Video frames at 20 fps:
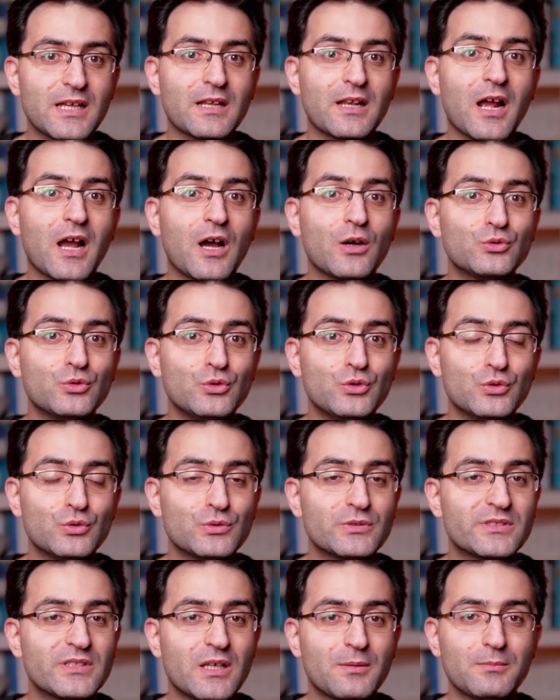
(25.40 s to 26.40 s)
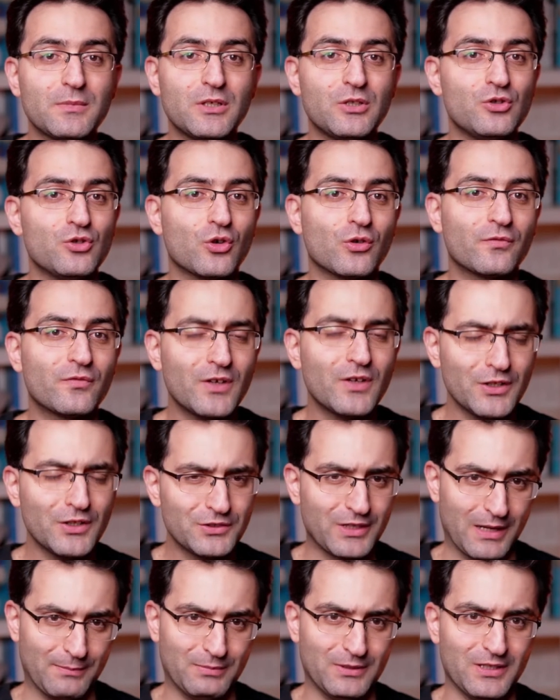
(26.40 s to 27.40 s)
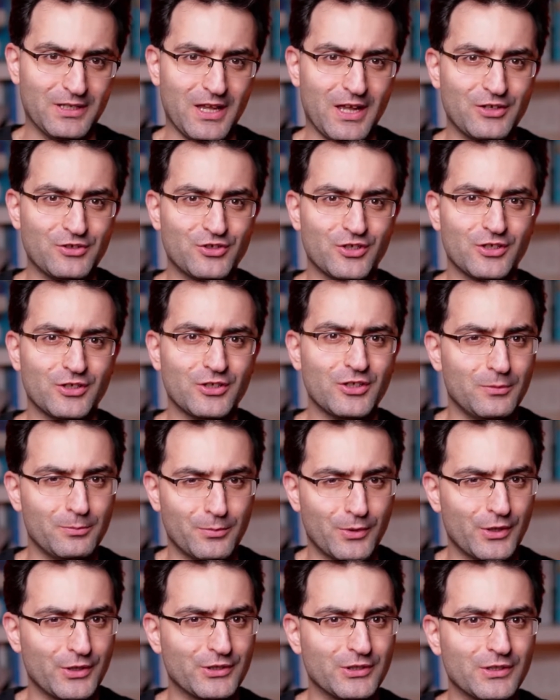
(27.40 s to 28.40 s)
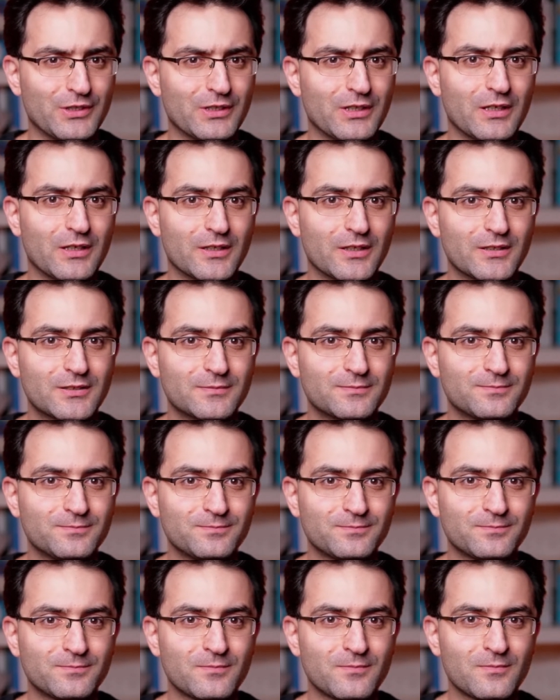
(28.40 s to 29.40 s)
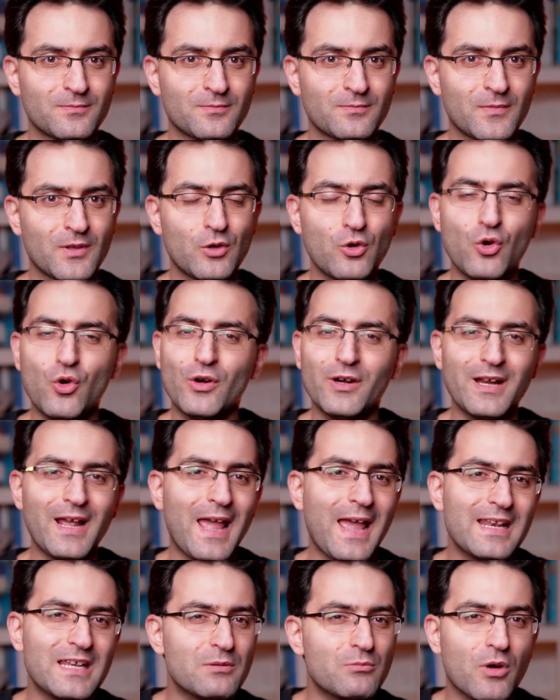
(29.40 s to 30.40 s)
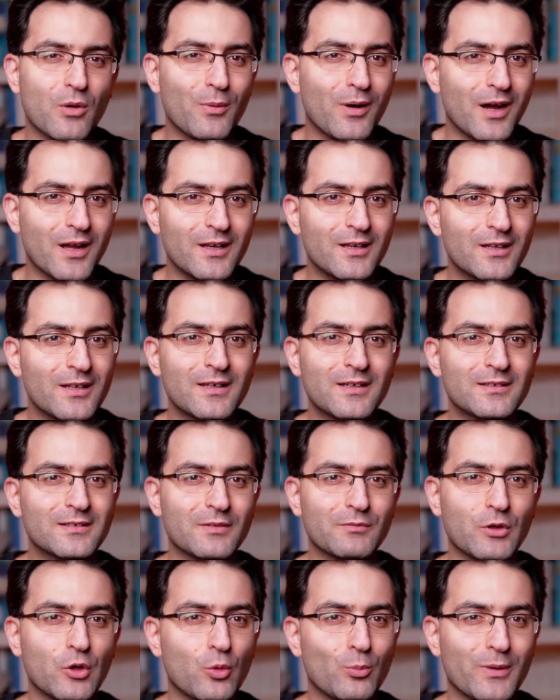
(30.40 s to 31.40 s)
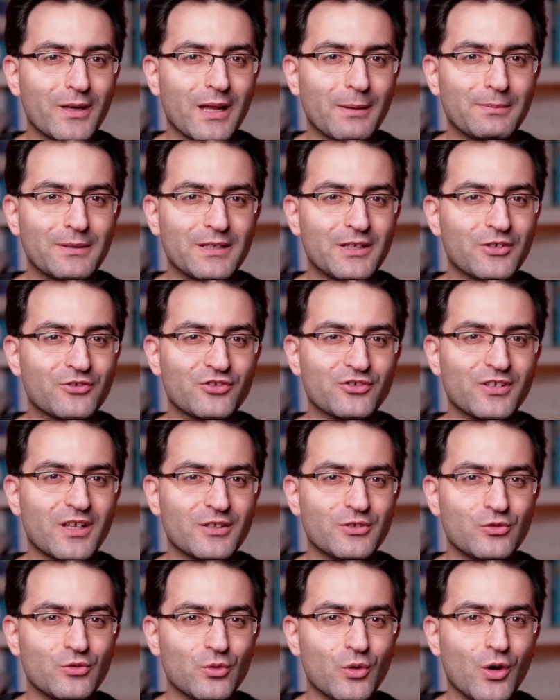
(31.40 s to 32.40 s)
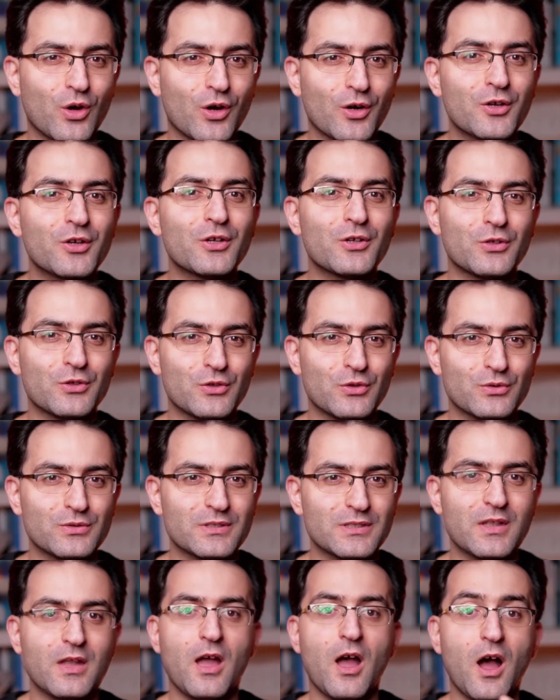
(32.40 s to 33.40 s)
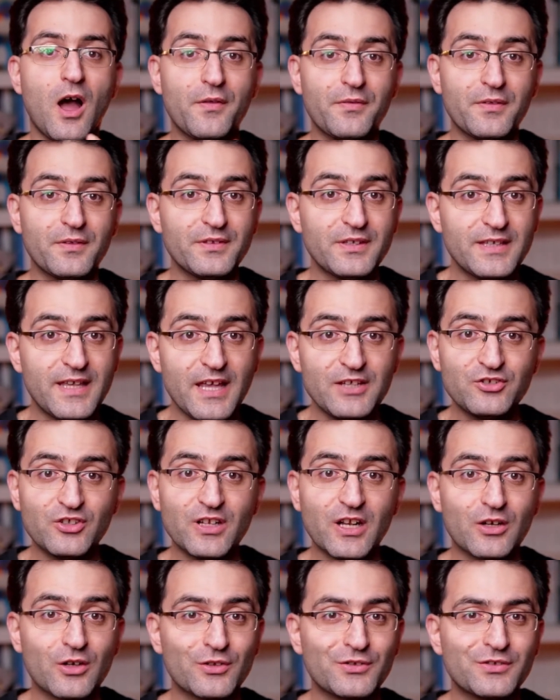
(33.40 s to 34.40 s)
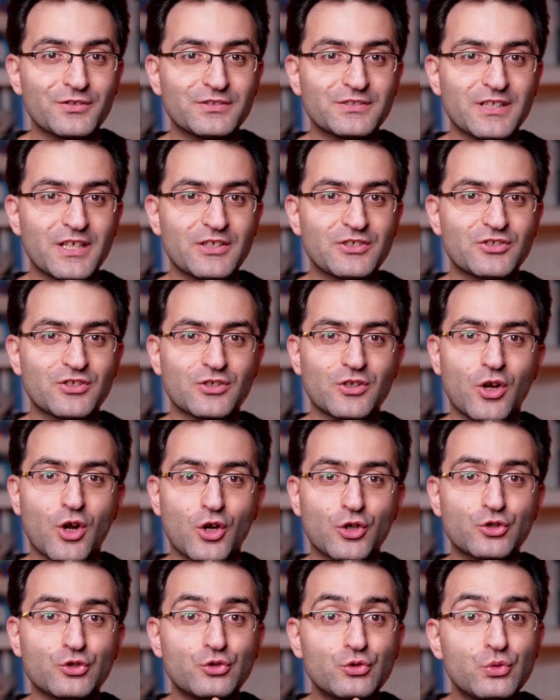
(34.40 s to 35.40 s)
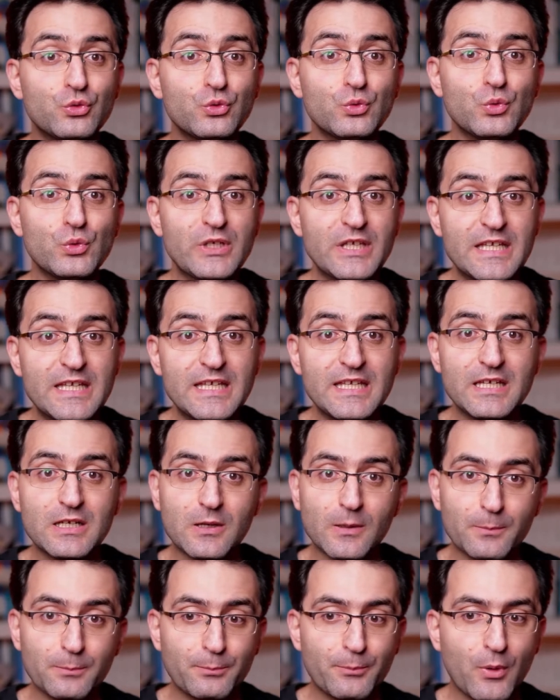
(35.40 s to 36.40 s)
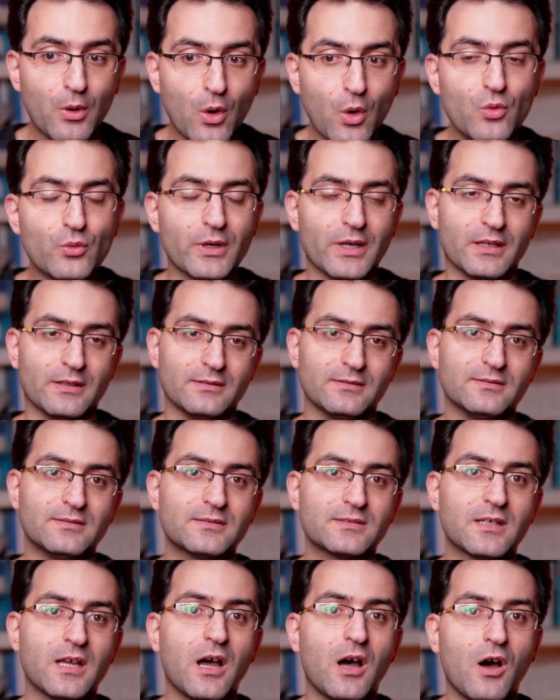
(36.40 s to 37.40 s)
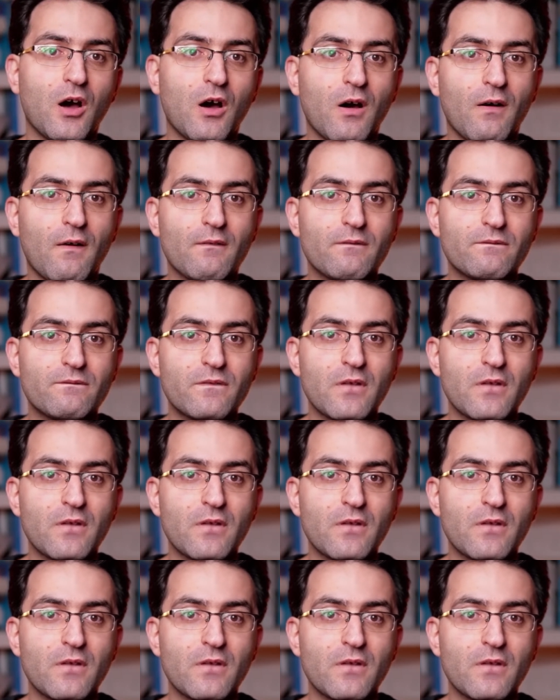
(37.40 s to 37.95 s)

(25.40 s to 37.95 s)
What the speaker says: how to use them in your Flutter application in particular, or any mobile development application that you are using. Authentication and authorization are two key components of